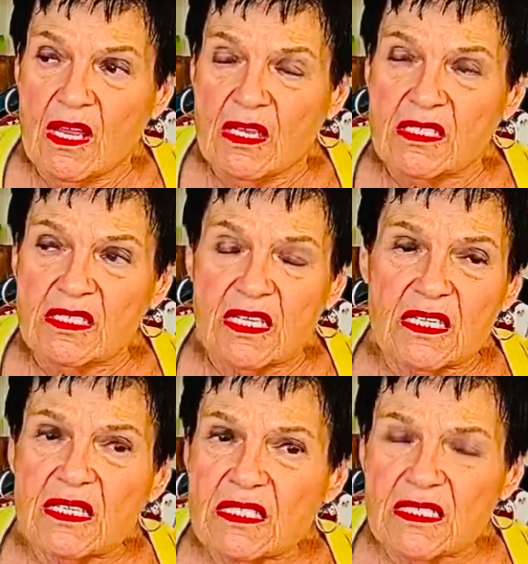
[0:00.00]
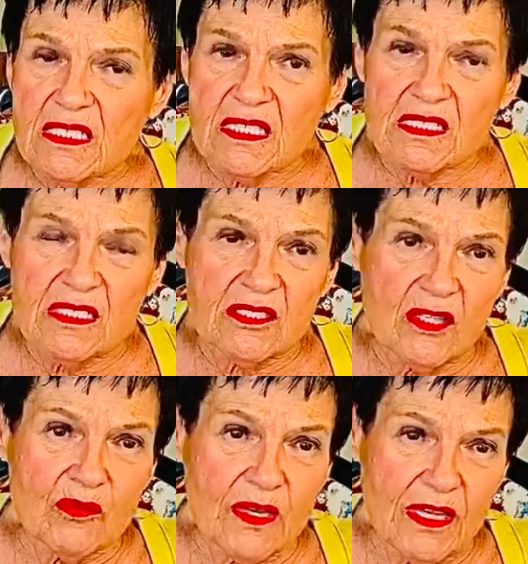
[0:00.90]
Sickness seeks its
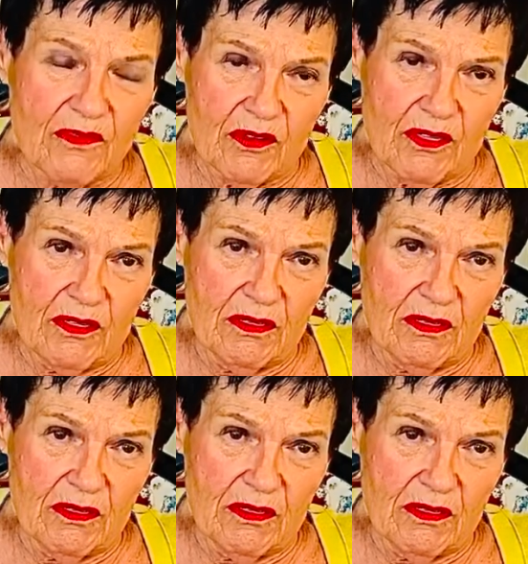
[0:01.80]
own level,